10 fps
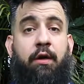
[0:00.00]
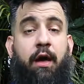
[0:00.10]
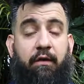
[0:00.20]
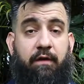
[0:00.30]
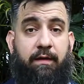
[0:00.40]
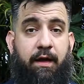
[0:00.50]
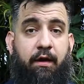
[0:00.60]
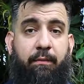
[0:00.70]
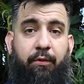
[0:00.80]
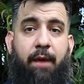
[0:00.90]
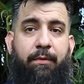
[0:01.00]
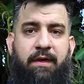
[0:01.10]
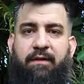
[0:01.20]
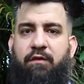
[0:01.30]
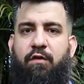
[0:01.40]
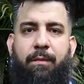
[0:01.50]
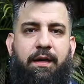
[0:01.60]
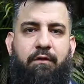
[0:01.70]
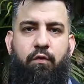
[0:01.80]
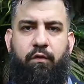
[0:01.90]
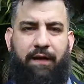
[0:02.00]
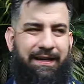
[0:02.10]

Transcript: I'll say that on a property, and there's so many tools.